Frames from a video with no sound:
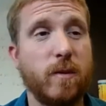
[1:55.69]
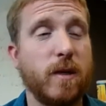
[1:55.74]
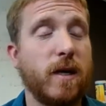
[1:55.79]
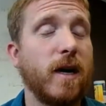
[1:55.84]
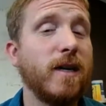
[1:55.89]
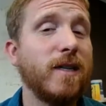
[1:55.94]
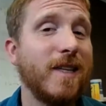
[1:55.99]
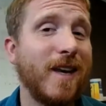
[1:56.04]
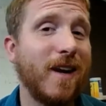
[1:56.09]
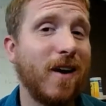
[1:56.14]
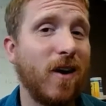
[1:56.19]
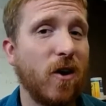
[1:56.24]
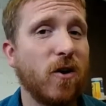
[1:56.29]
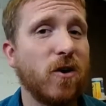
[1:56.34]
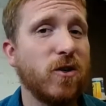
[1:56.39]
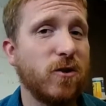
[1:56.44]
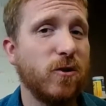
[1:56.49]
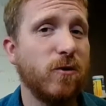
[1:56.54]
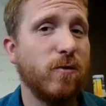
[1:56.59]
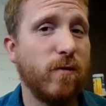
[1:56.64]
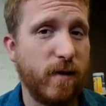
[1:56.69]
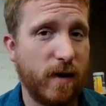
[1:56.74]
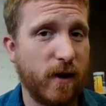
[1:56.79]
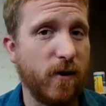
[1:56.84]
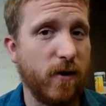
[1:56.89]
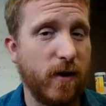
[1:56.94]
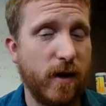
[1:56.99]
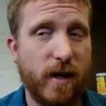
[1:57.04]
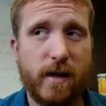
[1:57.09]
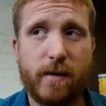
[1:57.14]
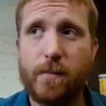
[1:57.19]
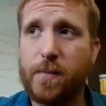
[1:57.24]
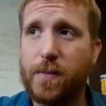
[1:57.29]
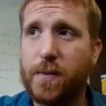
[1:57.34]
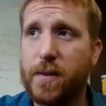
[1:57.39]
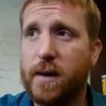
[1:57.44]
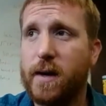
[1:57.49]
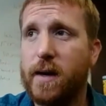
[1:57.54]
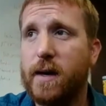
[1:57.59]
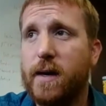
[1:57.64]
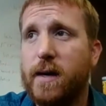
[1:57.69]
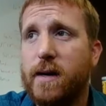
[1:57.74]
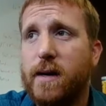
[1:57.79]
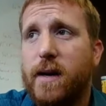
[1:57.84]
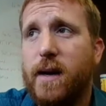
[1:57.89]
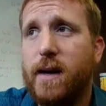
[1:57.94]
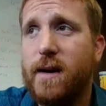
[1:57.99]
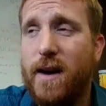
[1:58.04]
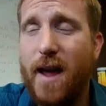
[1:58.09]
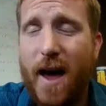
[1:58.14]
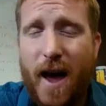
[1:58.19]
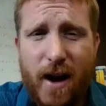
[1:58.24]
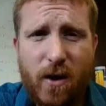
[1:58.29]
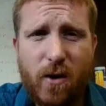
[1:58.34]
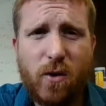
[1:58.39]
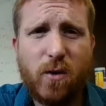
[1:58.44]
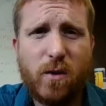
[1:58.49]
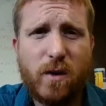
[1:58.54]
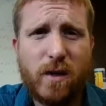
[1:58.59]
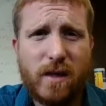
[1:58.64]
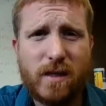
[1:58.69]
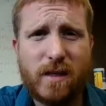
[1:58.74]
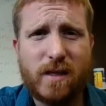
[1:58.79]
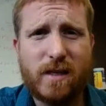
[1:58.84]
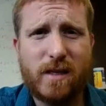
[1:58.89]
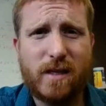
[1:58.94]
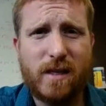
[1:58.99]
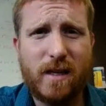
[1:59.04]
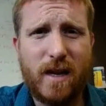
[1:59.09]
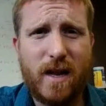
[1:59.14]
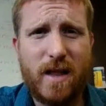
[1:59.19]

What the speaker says: because they are so varied and not always